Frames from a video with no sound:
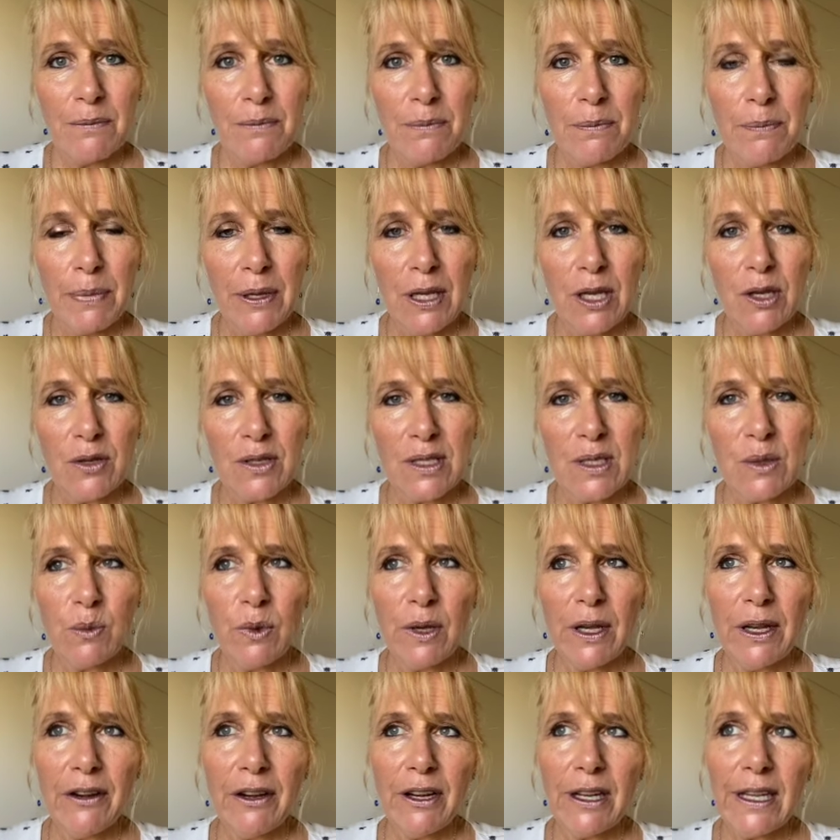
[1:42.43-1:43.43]
Because
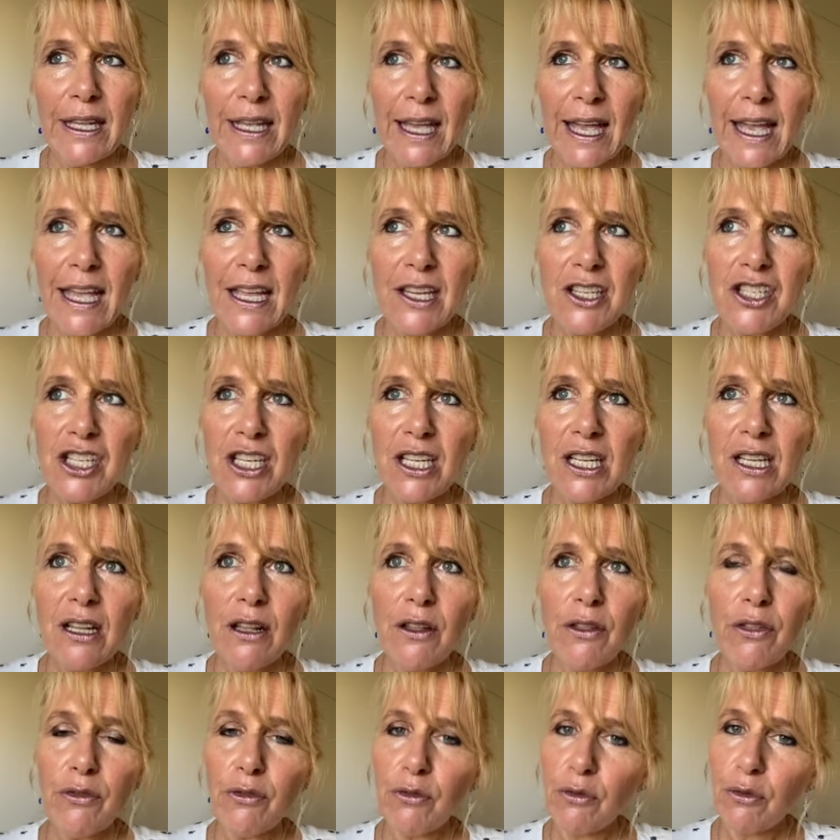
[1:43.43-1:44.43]
we're engaging
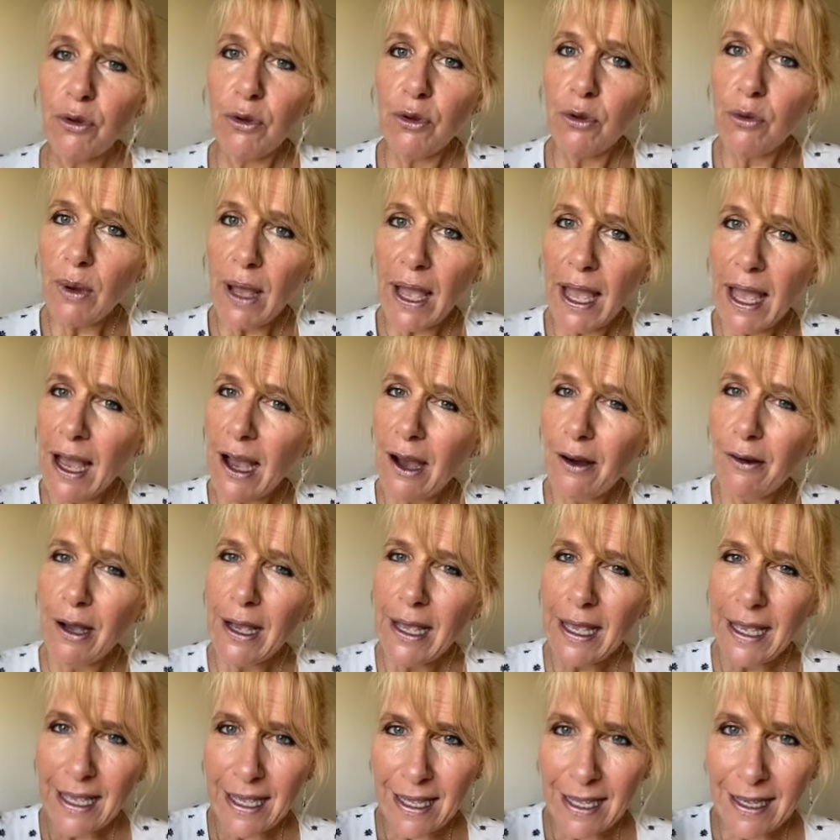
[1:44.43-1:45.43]
through our
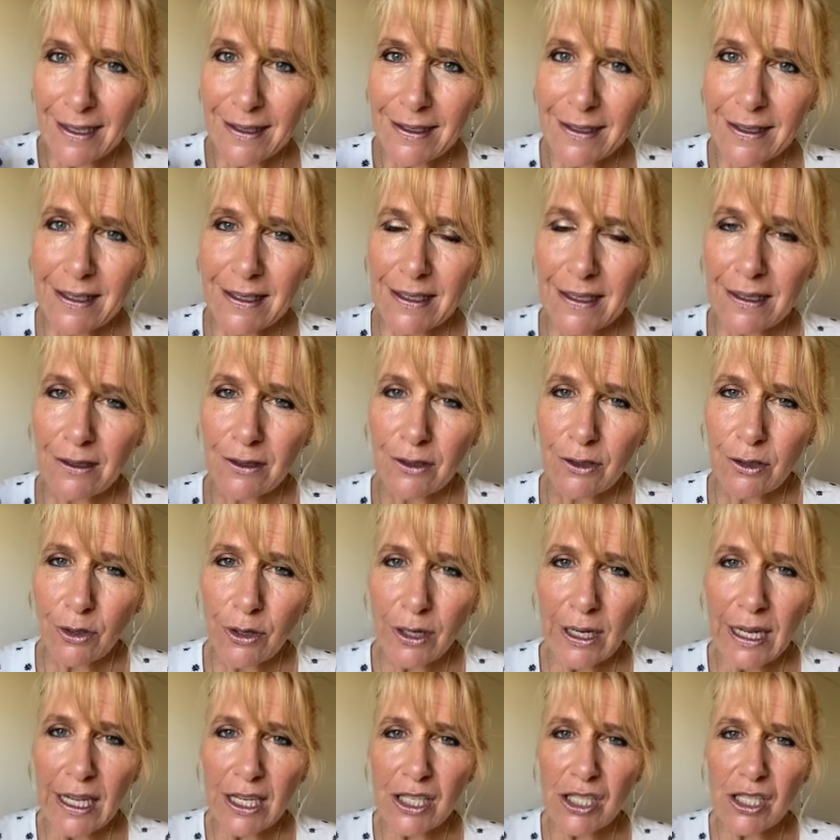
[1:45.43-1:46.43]
heads, not
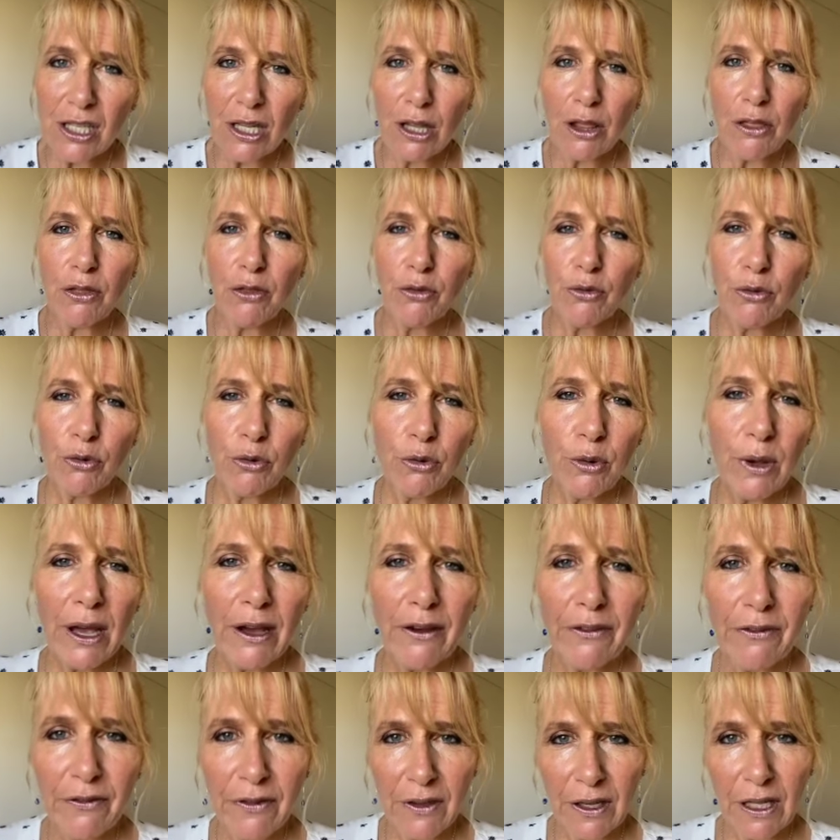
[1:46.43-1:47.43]
actually through our
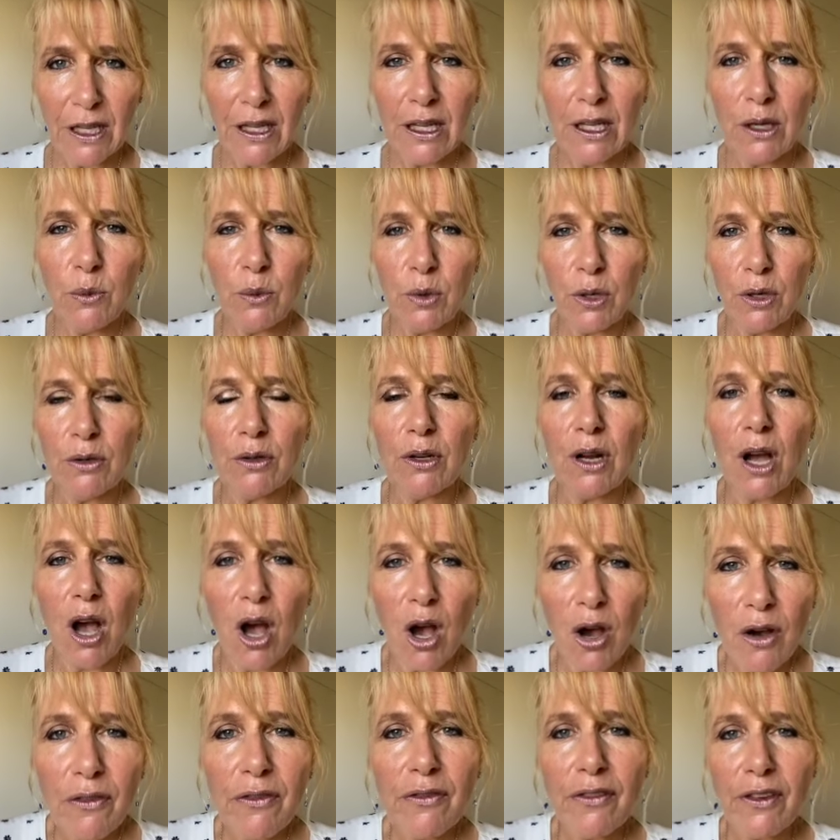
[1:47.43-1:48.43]
feeling world
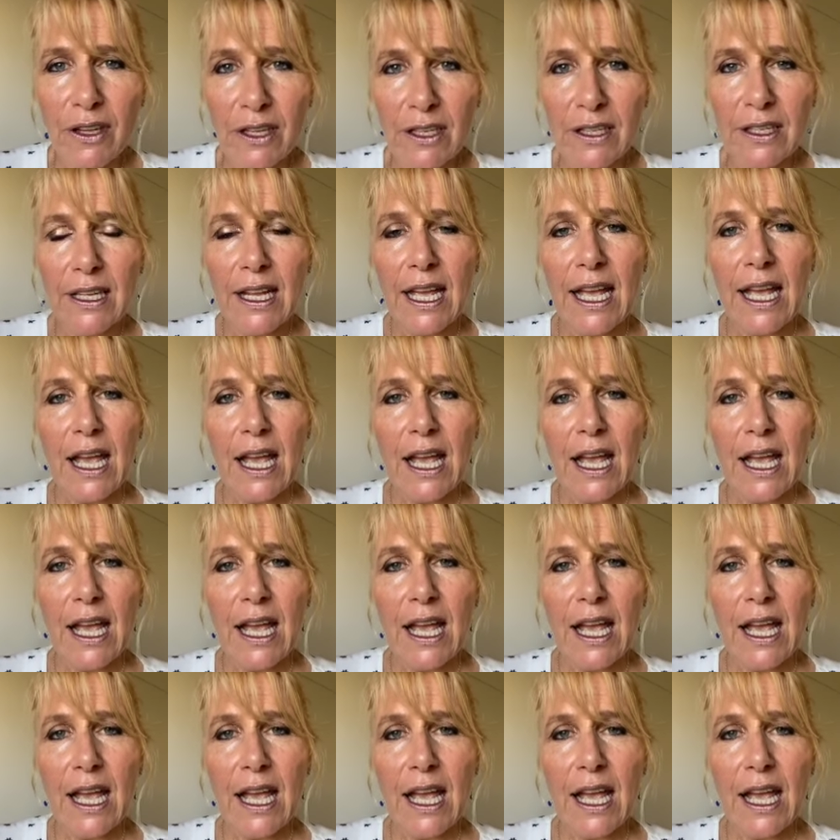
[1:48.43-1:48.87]
often,